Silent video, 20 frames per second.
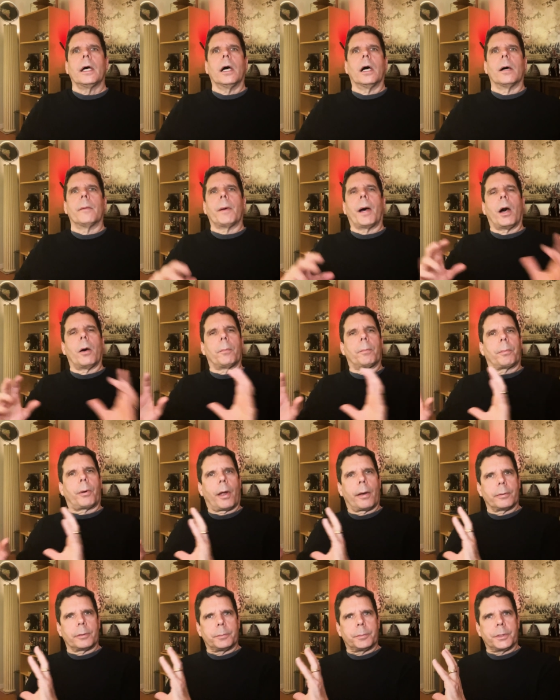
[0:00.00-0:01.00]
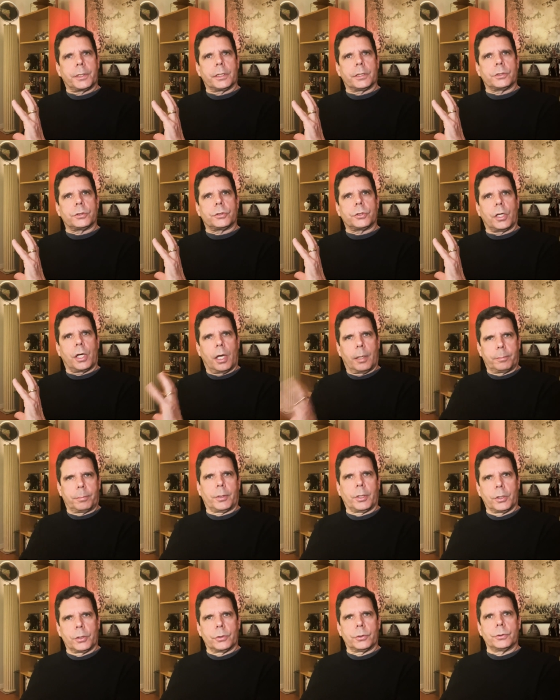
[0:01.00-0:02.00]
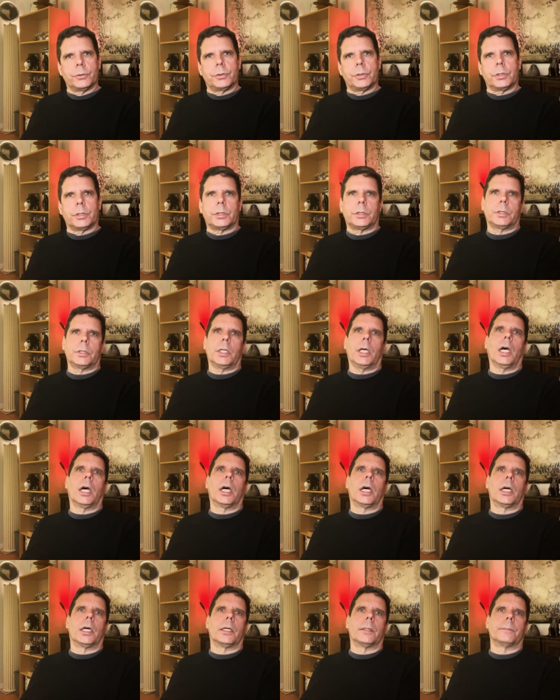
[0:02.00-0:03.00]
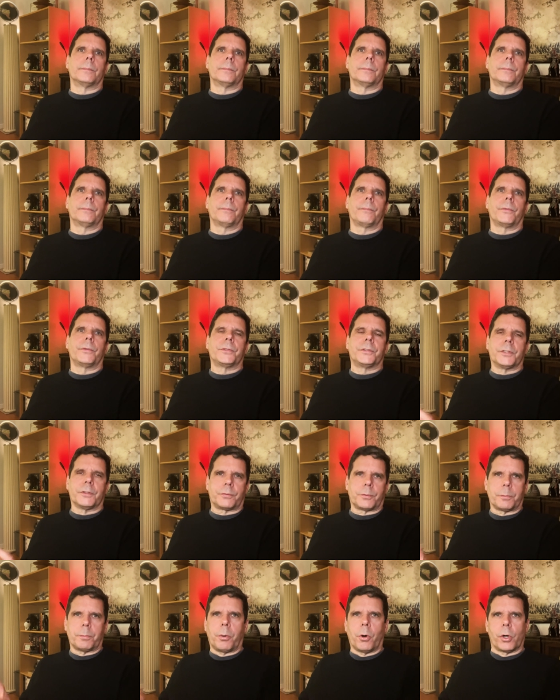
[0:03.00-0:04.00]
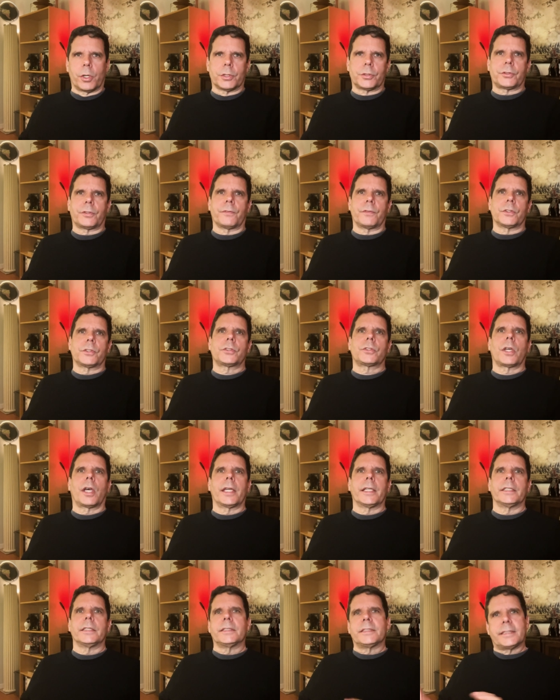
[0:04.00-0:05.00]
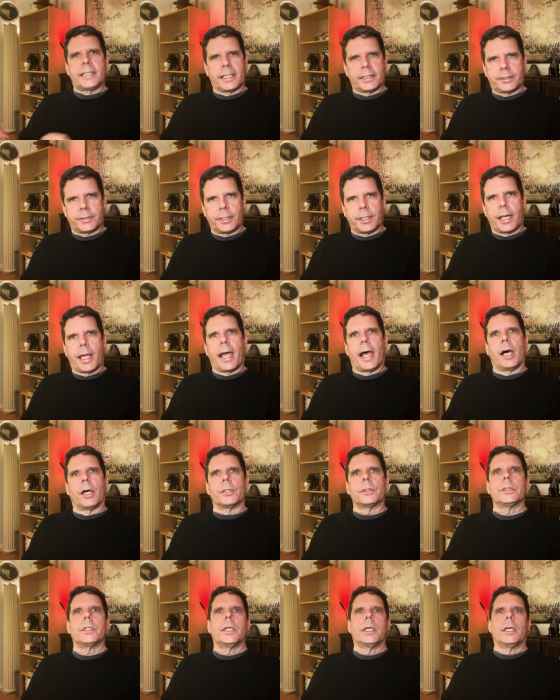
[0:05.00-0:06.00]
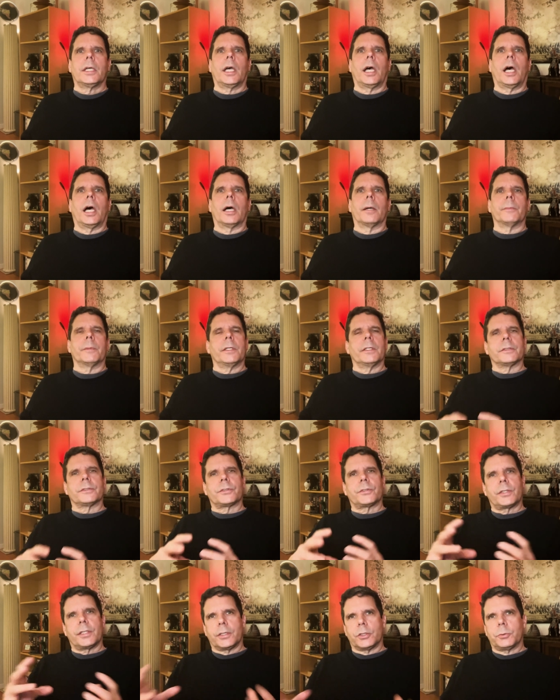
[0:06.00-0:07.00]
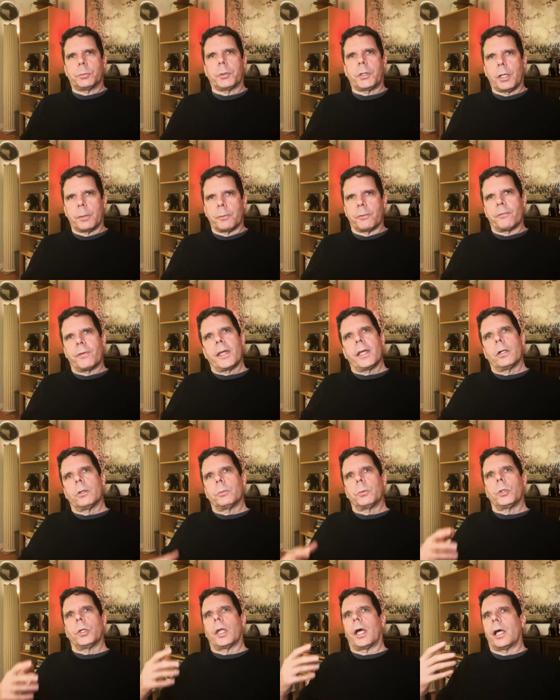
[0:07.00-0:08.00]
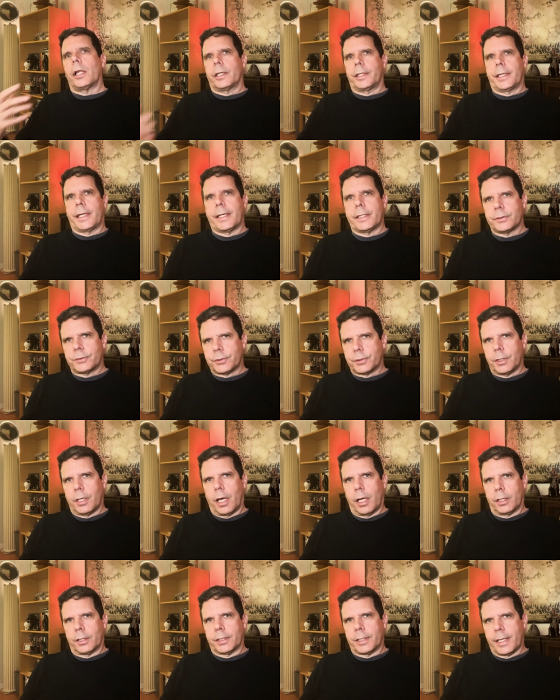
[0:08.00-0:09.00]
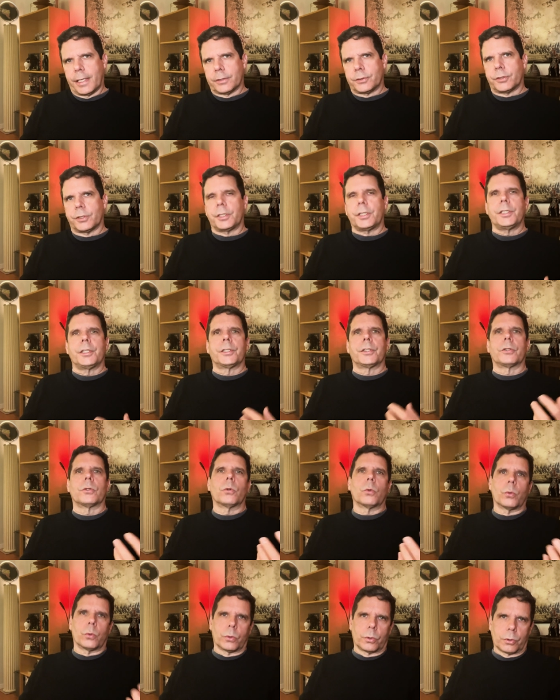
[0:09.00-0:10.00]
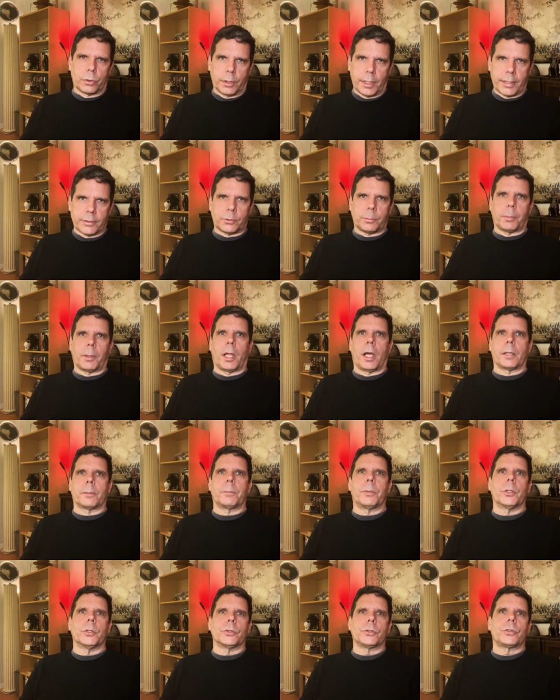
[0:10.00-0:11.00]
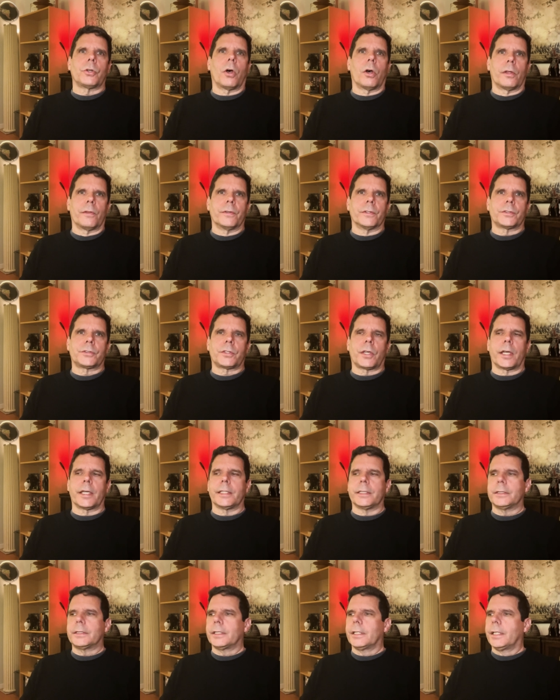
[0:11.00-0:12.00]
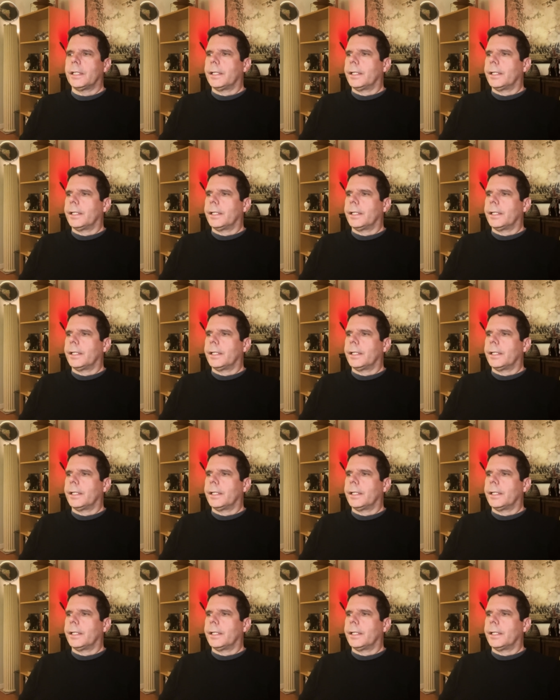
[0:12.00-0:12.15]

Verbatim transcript: um, I'll probably begin to upload um, different parts of the site, test it out. Um, as things become available, I'll announce, I'll announce it here or as a blog post on the site